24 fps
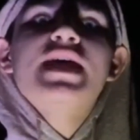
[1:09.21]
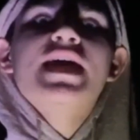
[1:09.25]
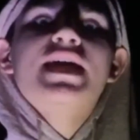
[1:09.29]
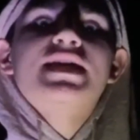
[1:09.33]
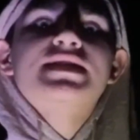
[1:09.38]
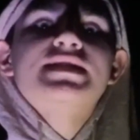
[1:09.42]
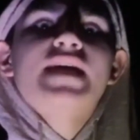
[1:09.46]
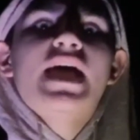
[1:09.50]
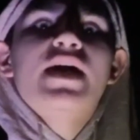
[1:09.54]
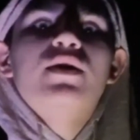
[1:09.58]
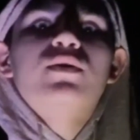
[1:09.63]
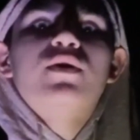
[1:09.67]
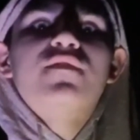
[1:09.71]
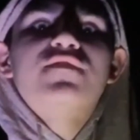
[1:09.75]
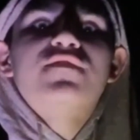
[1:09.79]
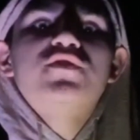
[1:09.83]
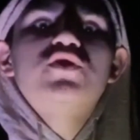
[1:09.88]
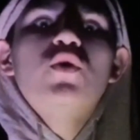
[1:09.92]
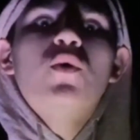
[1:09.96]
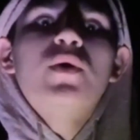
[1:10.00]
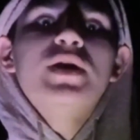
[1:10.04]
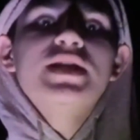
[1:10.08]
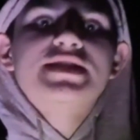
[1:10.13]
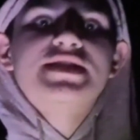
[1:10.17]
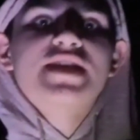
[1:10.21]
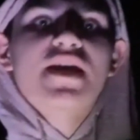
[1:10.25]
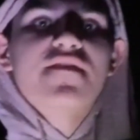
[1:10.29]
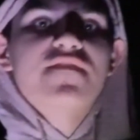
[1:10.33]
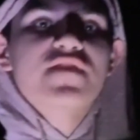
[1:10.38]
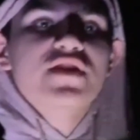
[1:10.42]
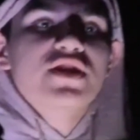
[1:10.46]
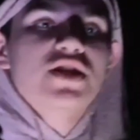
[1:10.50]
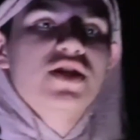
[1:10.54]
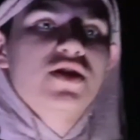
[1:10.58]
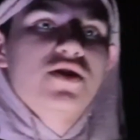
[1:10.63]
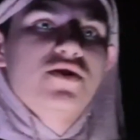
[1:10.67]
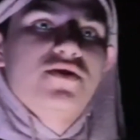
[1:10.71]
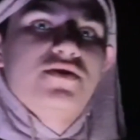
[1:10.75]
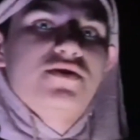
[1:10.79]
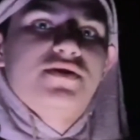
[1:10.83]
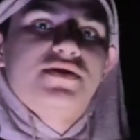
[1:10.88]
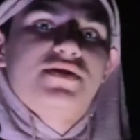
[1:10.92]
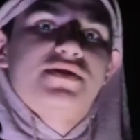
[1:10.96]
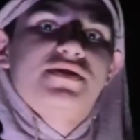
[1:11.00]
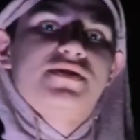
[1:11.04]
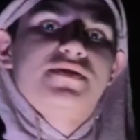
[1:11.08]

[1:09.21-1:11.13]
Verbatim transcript: exile of 27 years.